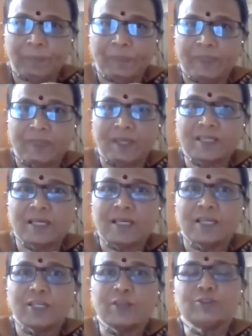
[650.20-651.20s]
that
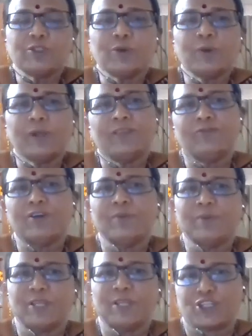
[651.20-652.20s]
gives you
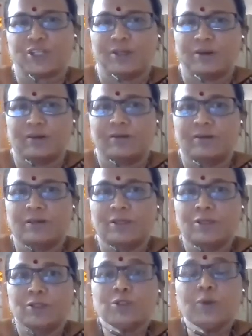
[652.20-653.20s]
information.
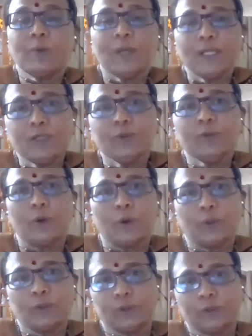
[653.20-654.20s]
So when you
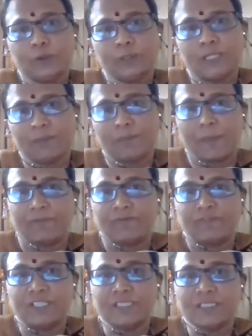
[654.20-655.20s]
go through that
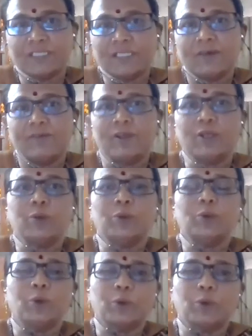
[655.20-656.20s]
pamphlet, when
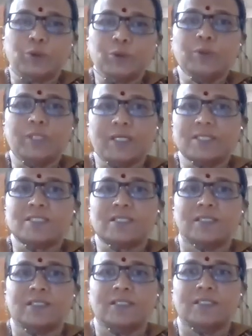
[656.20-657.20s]
you go through that
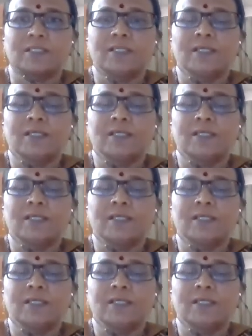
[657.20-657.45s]
uh,